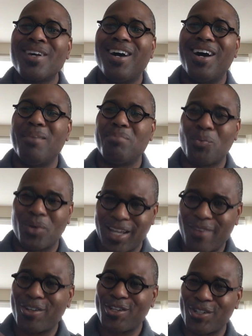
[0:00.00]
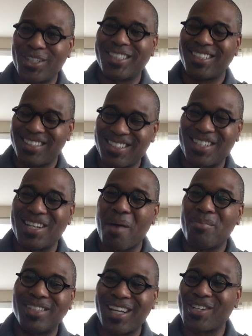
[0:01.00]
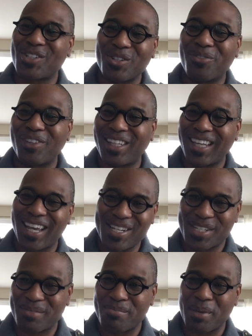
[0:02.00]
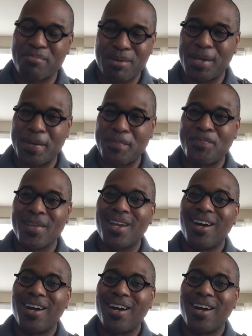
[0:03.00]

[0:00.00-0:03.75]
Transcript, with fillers: Uh, but whatever your de- denominational affiliation may be,